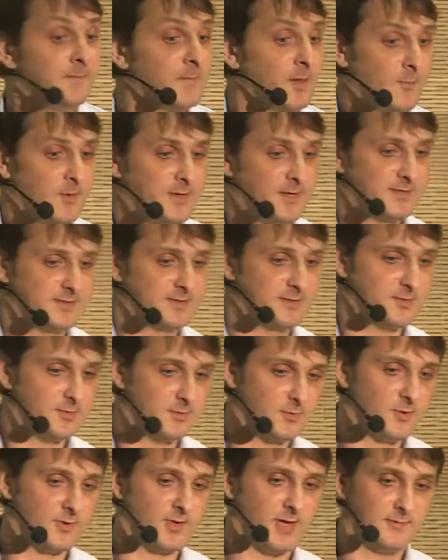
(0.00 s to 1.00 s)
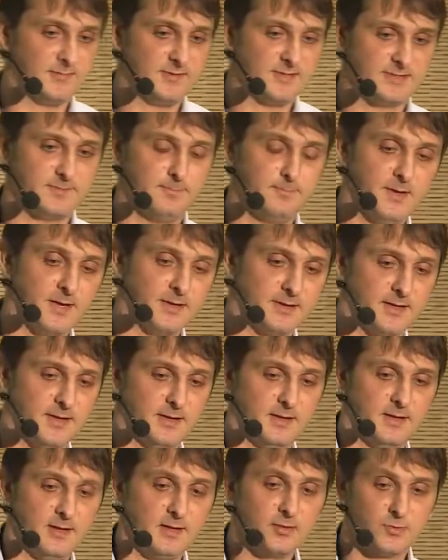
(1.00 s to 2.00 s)
With this, you have this built
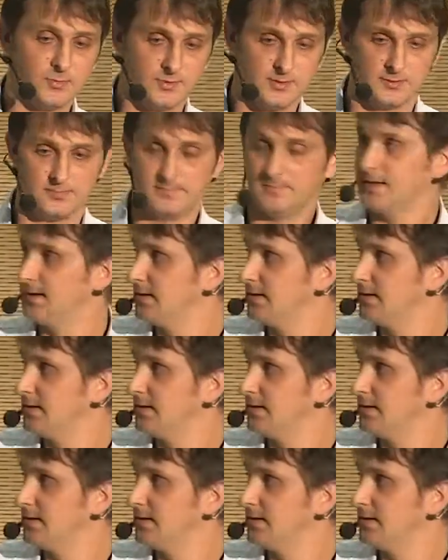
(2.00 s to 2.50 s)
into the